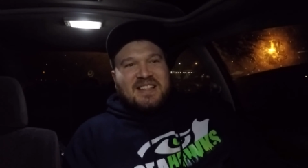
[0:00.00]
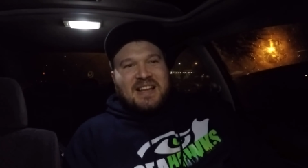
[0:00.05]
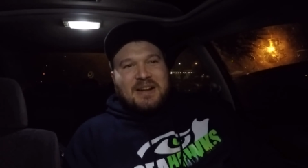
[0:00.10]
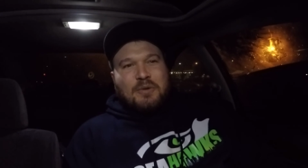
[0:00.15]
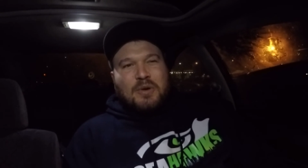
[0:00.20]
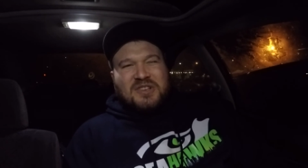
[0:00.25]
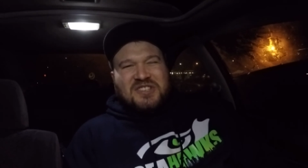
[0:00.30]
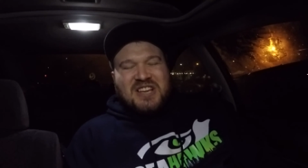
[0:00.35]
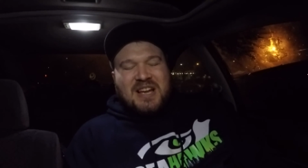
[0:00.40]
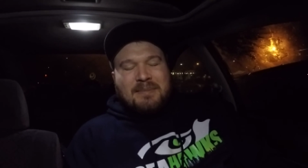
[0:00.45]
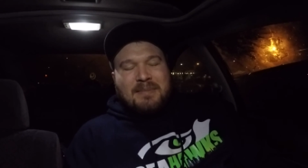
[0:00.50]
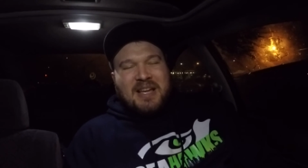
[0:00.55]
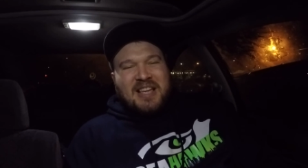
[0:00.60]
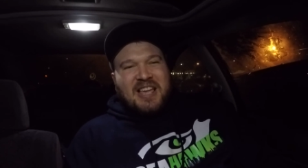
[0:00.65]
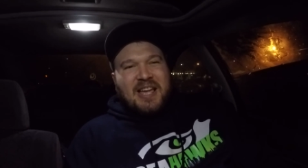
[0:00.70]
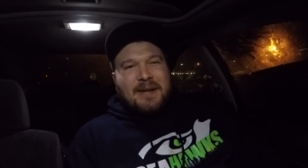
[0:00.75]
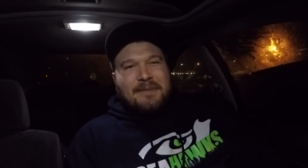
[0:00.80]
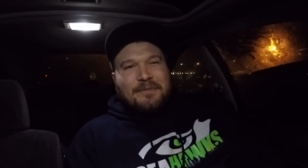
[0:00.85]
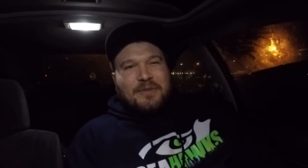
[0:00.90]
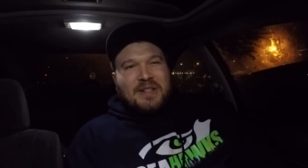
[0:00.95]
Like one time I
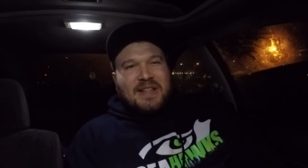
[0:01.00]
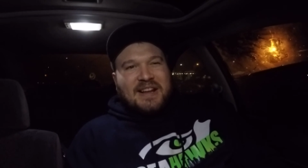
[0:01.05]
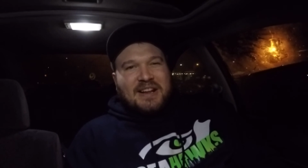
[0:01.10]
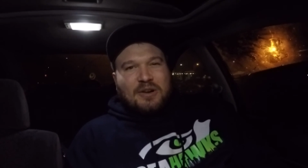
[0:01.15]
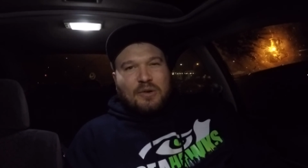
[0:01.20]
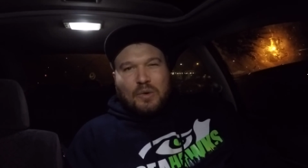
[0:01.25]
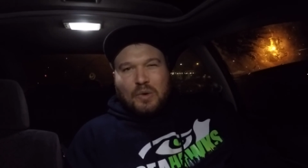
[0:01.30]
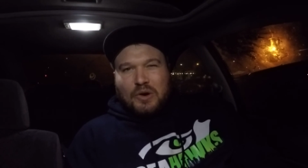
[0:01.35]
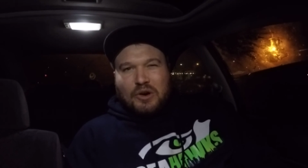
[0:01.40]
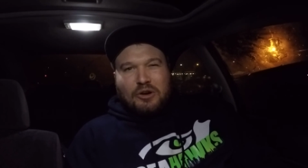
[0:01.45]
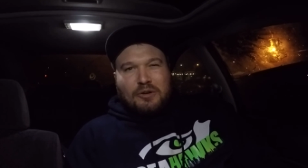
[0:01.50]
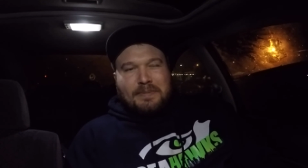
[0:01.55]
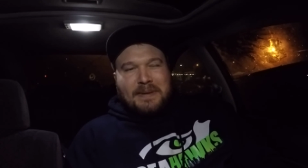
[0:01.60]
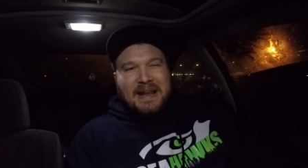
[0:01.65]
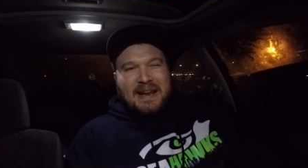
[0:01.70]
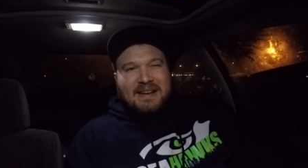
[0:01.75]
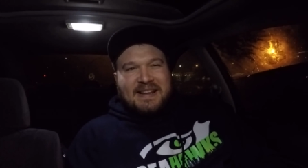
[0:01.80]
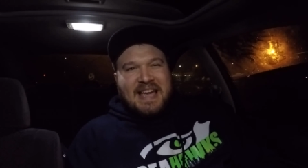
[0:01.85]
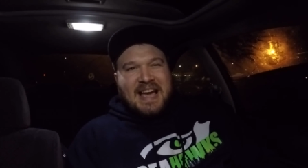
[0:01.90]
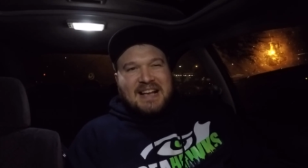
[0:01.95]
came for like an oil
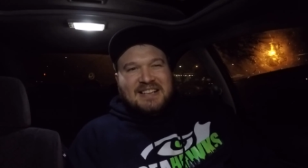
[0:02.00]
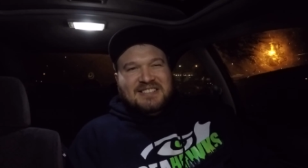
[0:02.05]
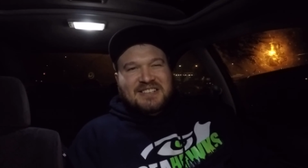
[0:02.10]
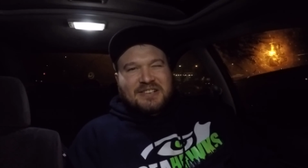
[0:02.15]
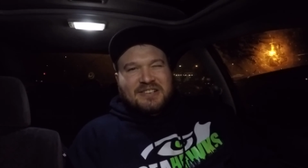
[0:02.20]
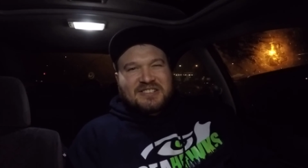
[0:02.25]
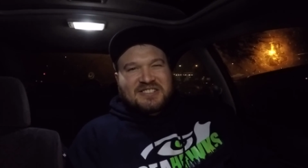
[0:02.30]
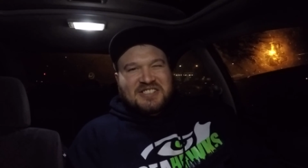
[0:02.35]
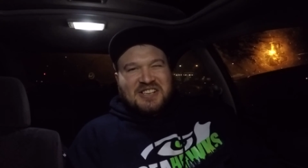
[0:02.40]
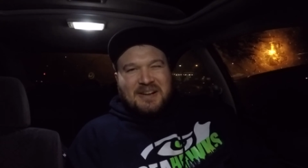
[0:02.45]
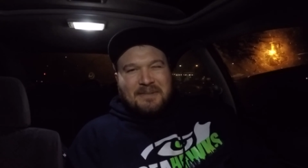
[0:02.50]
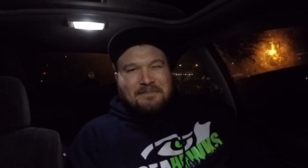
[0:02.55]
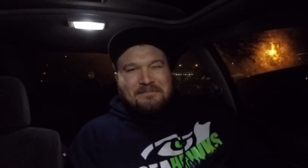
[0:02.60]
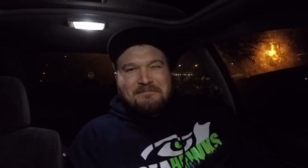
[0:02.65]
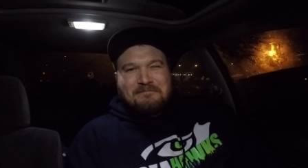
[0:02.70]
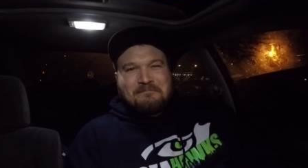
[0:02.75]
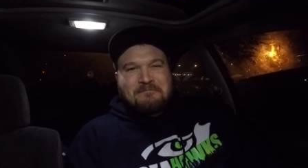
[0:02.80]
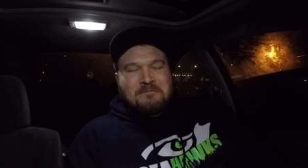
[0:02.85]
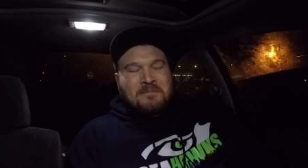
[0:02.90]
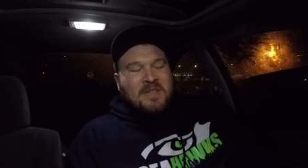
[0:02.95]
pan gasket or
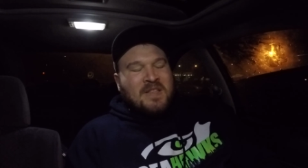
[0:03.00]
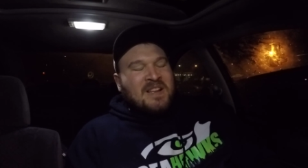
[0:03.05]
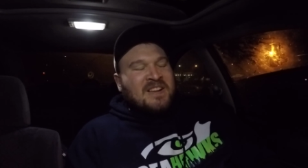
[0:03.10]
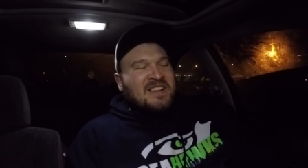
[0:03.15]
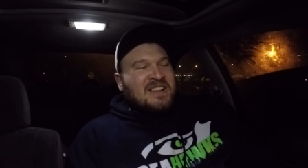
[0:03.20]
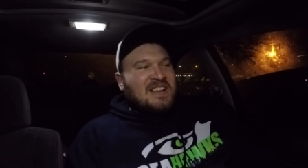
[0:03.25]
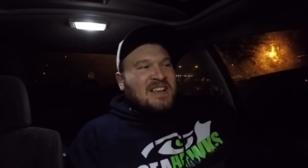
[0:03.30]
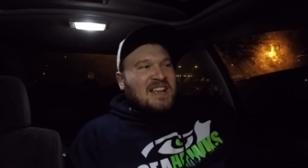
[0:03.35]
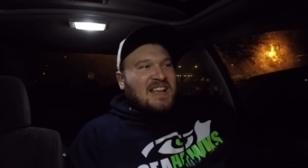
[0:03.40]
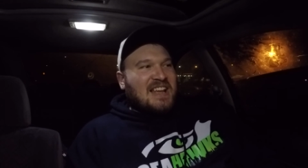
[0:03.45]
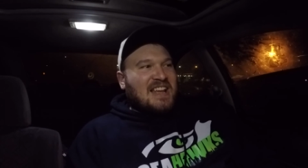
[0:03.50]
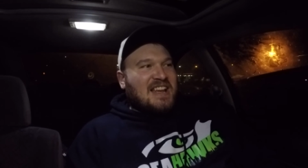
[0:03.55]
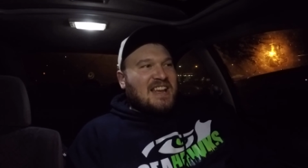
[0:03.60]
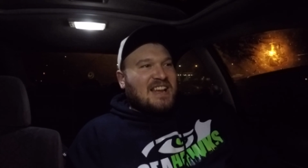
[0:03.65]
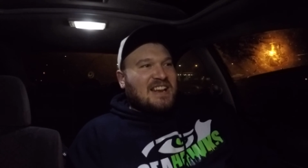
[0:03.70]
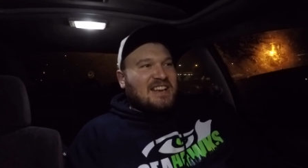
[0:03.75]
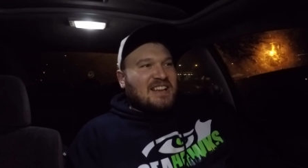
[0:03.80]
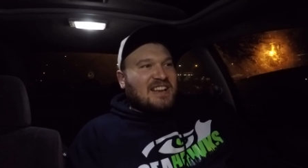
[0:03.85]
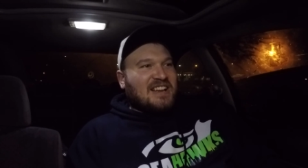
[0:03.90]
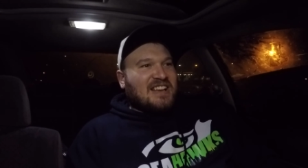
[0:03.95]
something
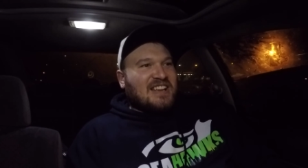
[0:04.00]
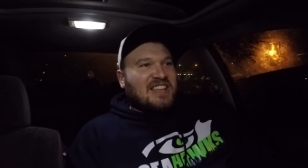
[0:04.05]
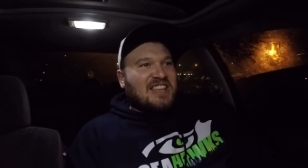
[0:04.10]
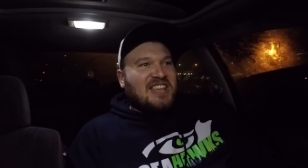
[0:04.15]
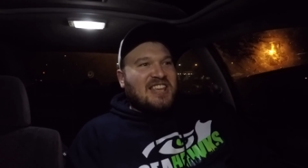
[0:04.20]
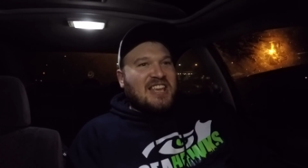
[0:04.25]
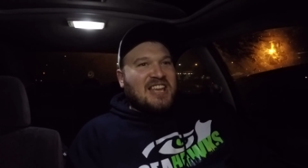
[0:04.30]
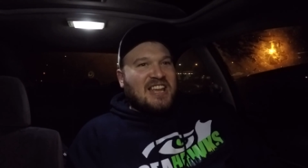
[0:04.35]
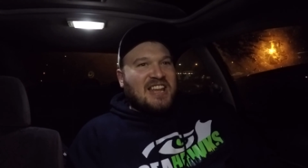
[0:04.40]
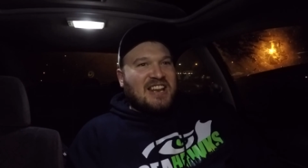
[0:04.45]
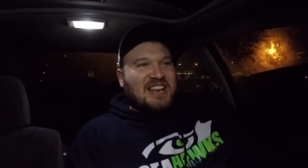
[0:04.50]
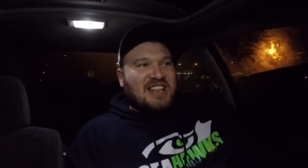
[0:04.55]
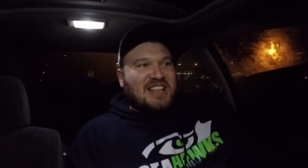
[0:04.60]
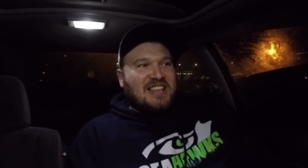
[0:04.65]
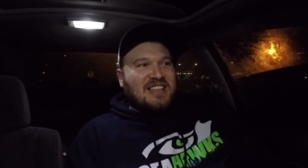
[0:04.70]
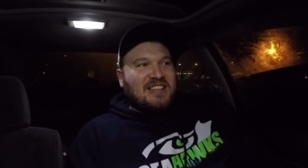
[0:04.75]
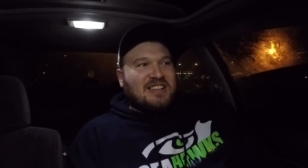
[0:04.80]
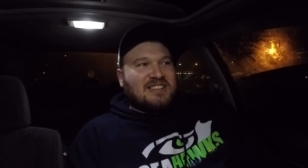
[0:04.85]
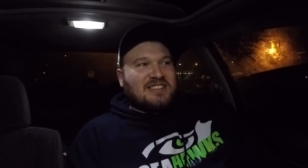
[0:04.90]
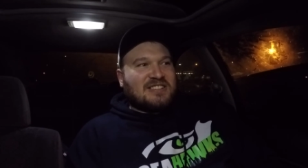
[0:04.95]
and uh, and
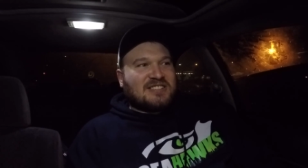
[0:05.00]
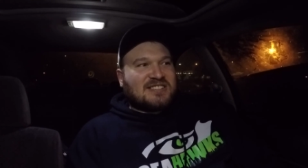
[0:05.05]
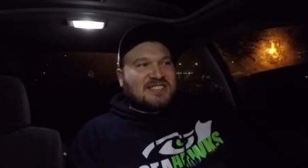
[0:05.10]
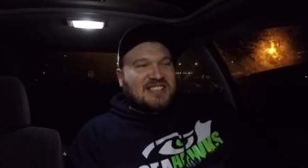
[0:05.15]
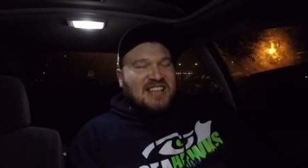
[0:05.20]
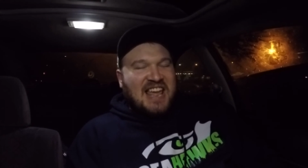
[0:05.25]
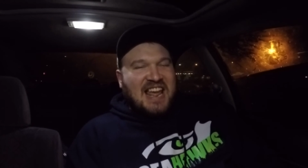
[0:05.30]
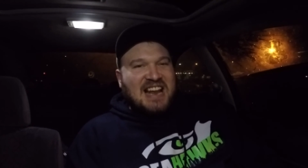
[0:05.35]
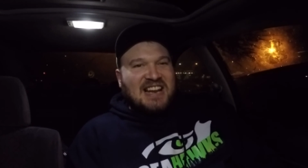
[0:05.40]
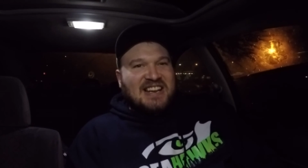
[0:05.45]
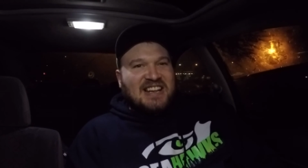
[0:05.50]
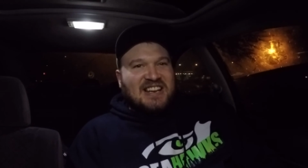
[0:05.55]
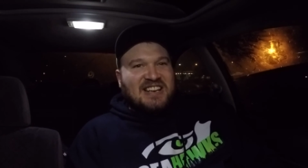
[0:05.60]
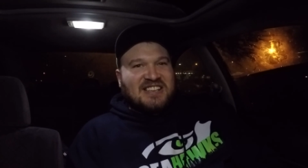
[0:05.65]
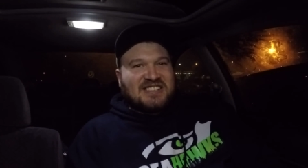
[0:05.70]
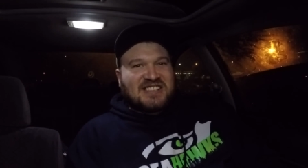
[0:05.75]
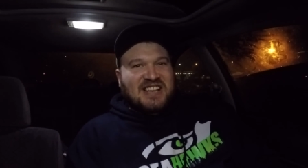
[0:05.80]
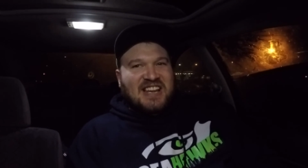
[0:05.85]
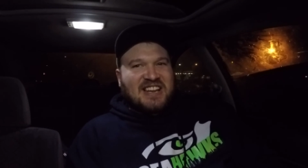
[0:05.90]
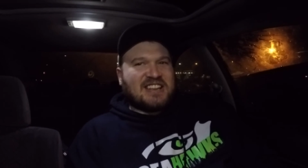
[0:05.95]
he scanned it and
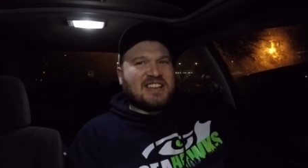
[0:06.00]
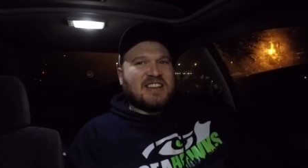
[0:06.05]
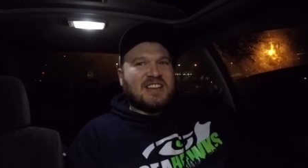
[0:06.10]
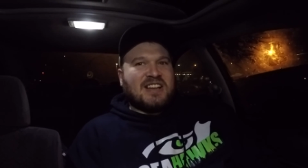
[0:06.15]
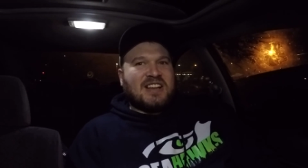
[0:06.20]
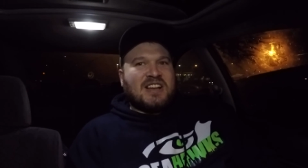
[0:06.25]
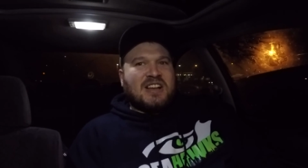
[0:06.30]
he's like,